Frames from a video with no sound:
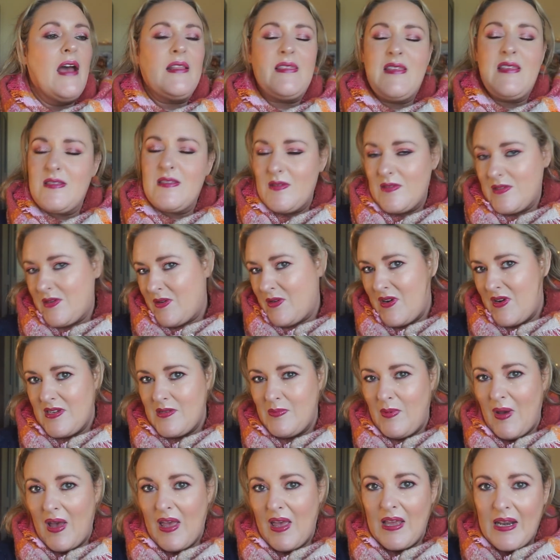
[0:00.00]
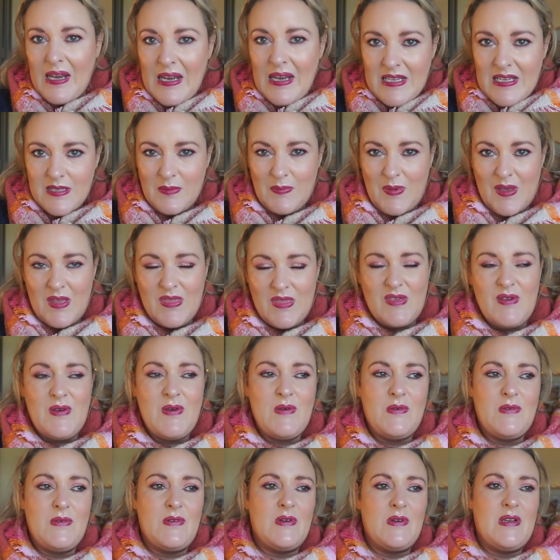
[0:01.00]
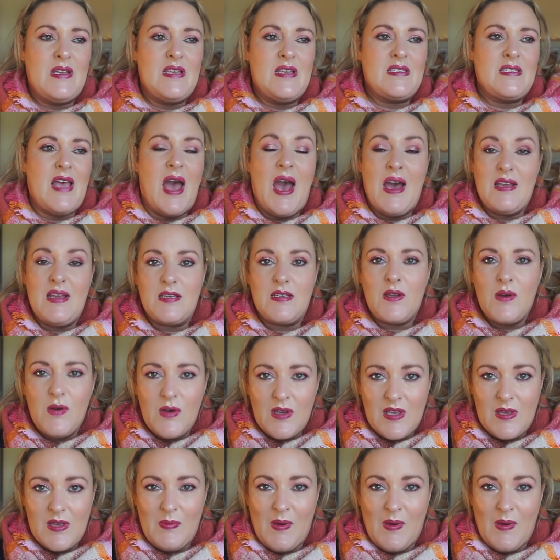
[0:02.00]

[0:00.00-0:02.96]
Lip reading: This was created by Elizabeth, who is at Cookie